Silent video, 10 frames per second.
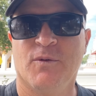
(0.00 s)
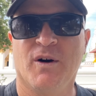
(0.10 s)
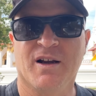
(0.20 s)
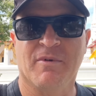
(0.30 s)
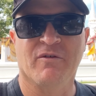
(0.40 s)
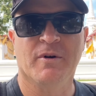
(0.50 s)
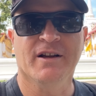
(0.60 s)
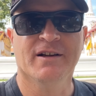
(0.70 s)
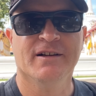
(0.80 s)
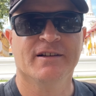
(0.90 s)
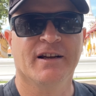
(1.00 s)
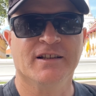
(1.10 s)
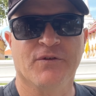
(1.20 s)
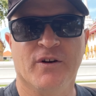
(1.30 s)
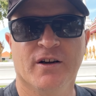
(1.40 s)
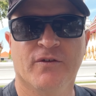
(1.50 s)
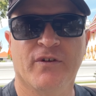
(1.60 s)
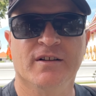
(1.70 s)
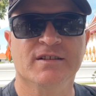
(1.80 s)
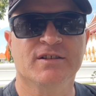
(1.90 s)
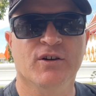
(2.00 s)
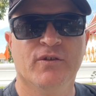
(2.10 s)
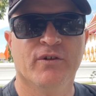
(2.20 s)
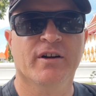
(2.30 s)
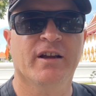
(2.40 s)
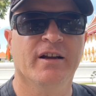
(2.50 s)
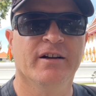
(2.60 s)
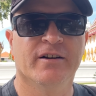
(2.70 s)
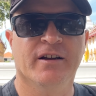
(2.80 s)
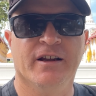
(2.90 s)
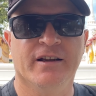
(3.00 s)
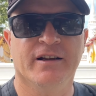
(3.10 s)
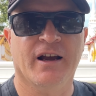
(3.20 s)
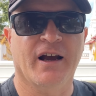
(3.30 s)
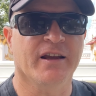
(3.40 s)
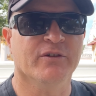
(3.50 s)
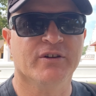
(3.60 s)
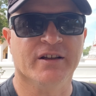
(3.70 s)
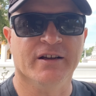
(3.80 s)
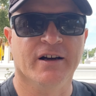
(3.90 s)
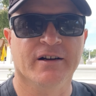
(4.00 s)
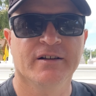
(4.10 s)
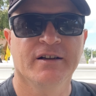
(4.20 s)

Welcome everybody. Today's video finds us over here in Ayutthaya.